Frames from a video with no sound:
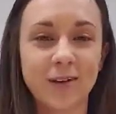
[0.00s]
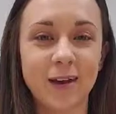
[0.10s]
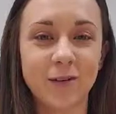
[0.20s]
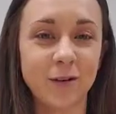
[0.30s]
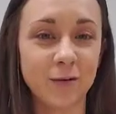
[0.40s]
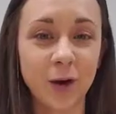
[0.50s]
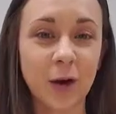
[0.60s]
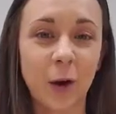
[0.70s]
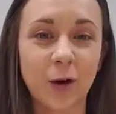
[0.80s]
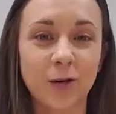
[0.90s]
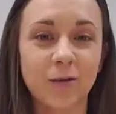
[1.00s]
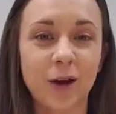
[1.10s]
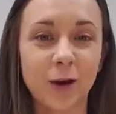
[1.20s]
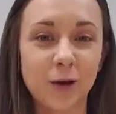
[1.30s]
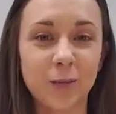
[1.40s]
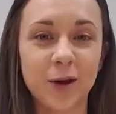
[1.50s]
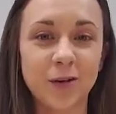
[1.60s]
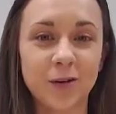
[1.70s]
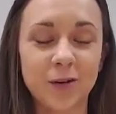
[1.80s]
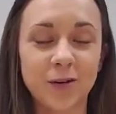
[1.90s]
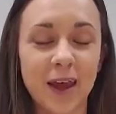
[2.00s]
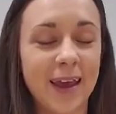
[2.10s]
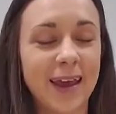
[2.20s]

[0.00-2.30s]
It's actually very hard to find good pictures,